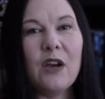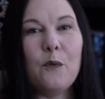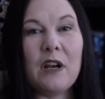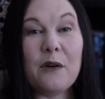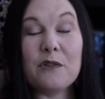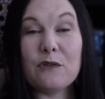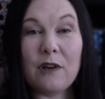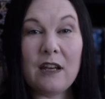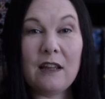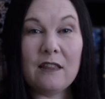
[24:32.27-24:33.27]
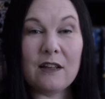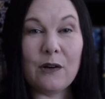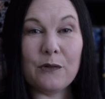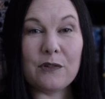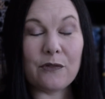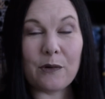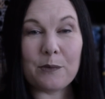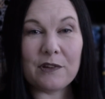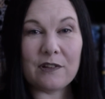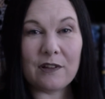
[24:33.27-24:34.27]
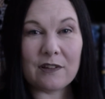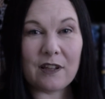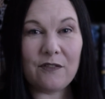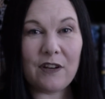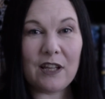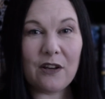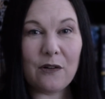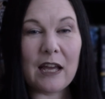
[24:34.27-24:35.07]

When I was creating the Ghost of Rumpelstiltskin video,